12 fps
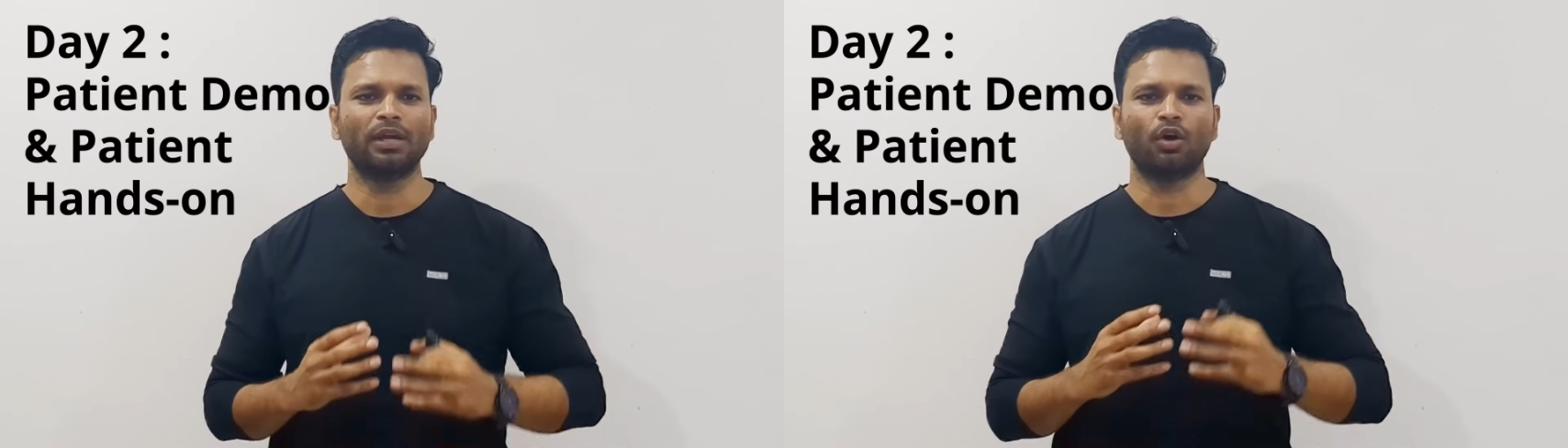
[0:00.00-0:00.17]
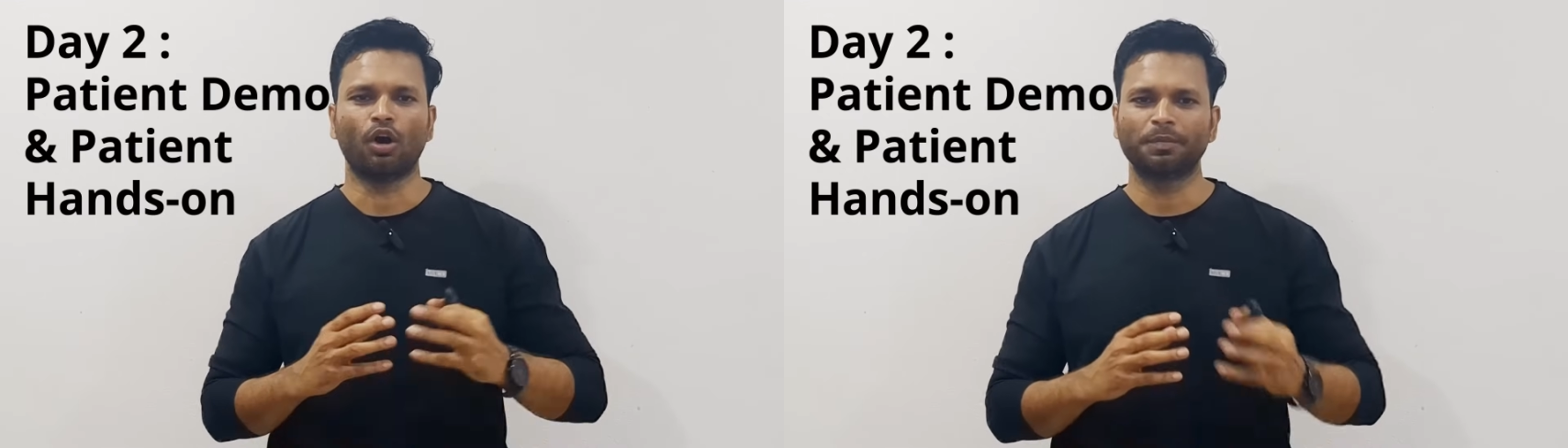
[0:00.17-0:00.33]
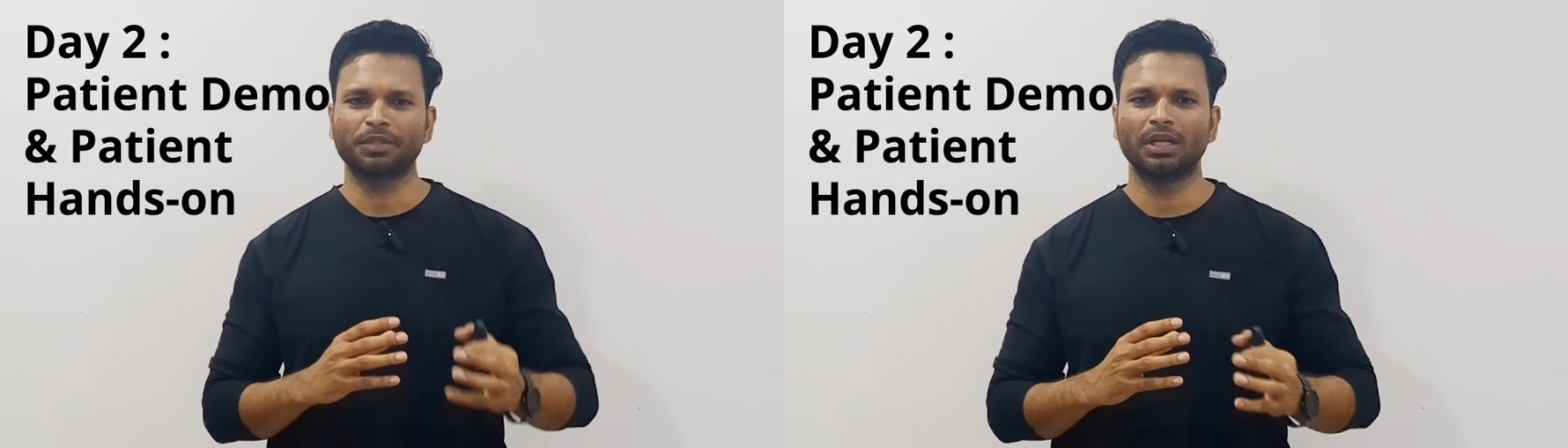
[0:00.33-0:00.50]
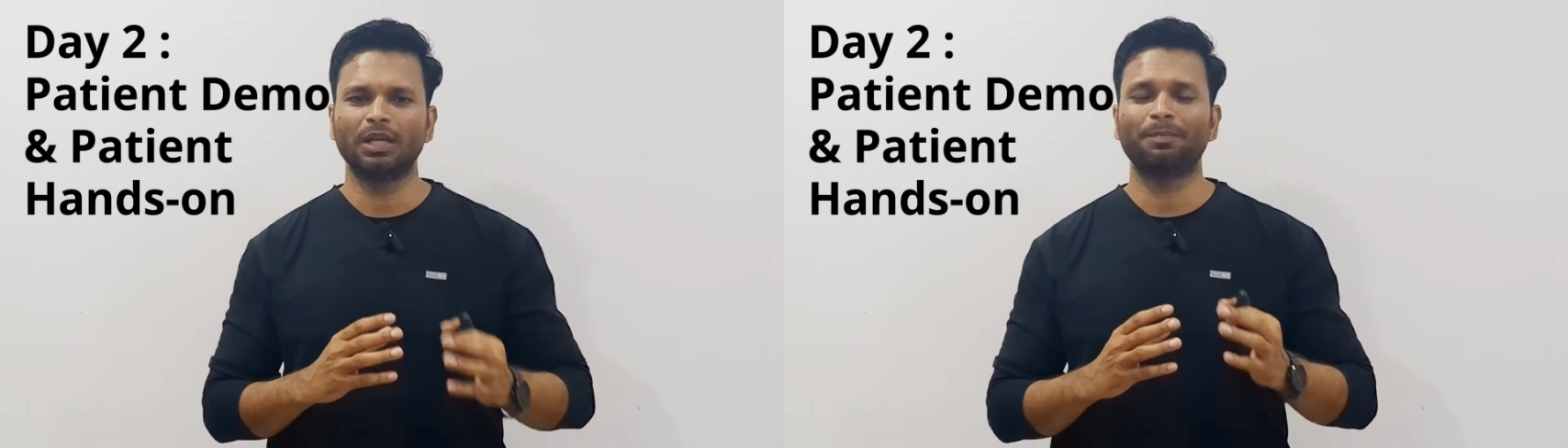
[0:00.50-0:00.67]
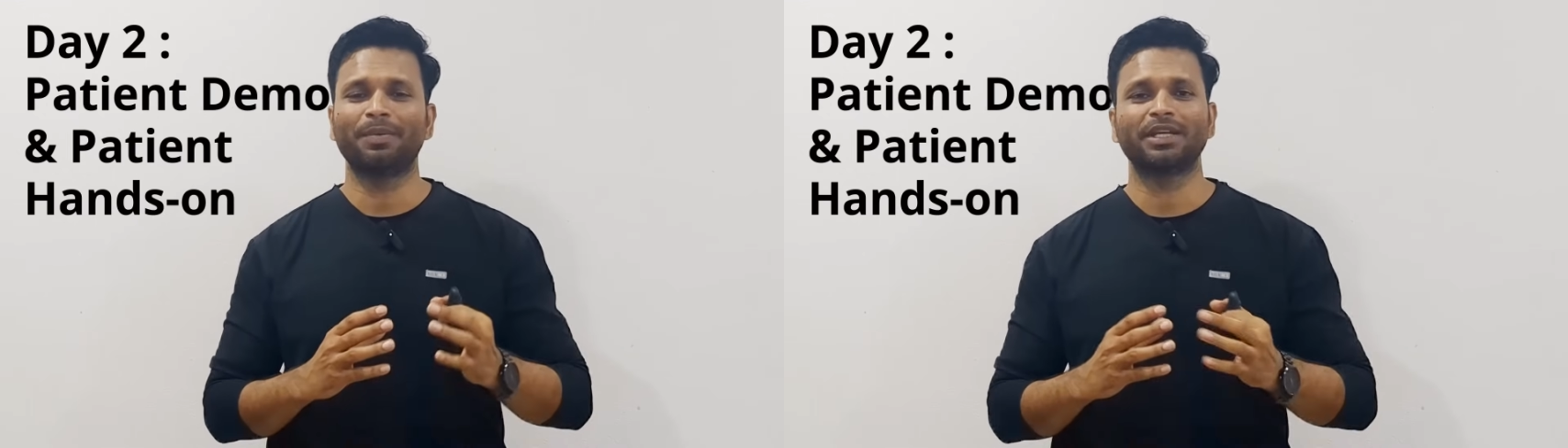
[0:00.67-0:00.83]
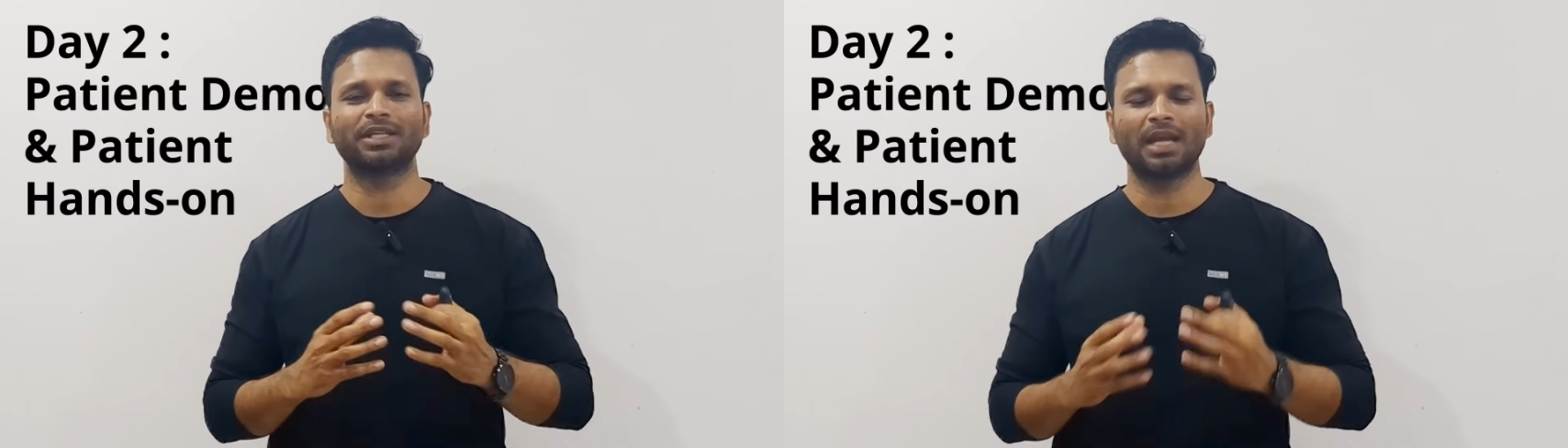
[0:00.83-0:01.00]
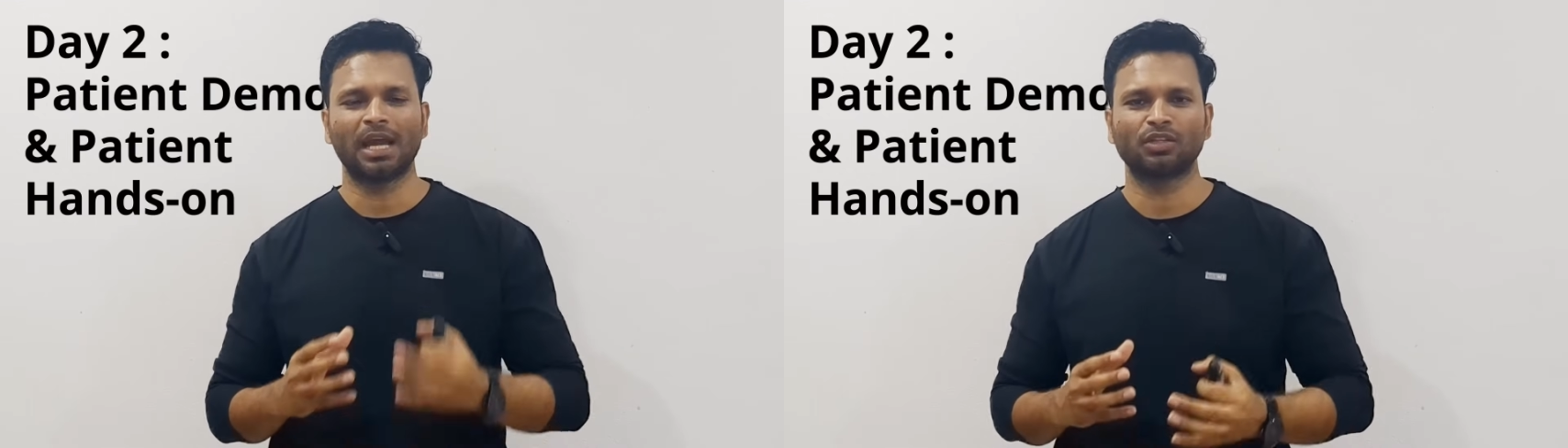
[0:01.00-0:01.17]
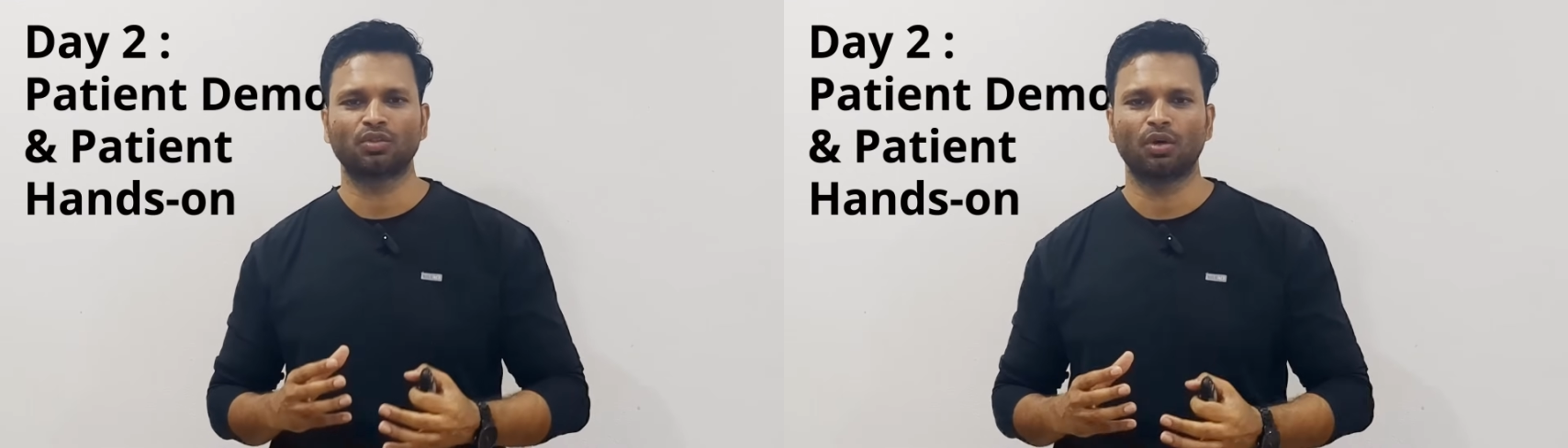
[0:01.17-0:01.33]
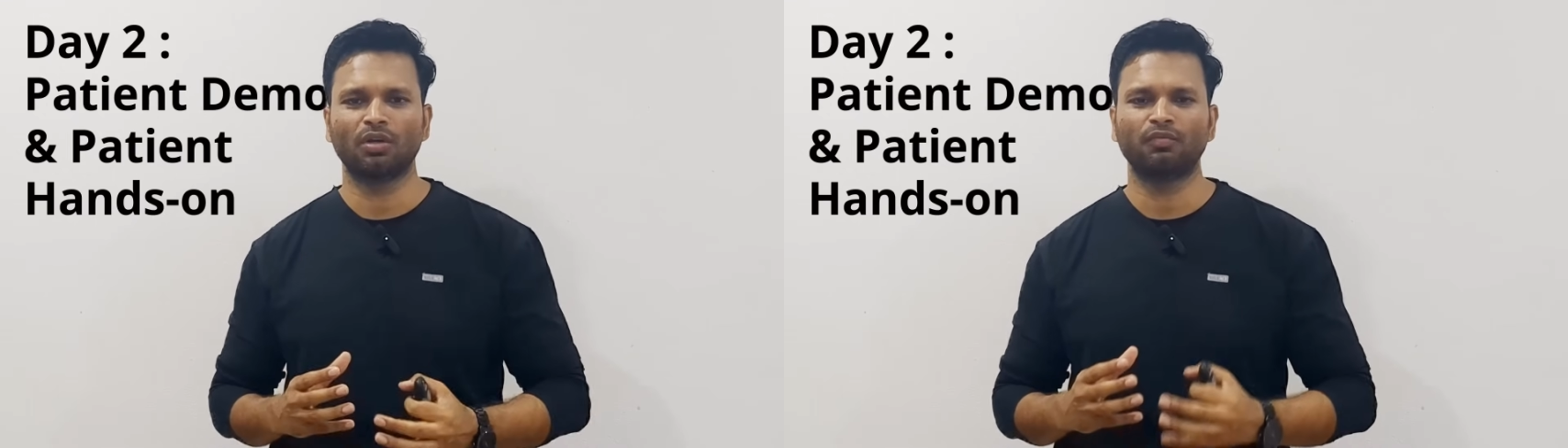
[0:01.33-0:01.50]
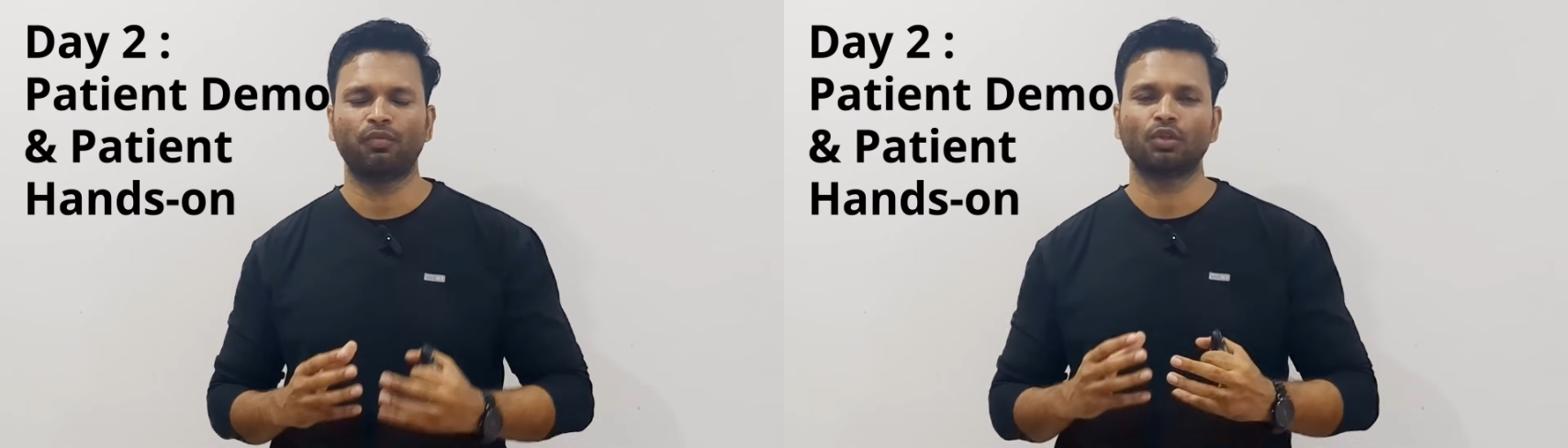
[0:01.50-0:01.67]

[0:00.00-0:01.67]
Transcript: and optional patient hands-on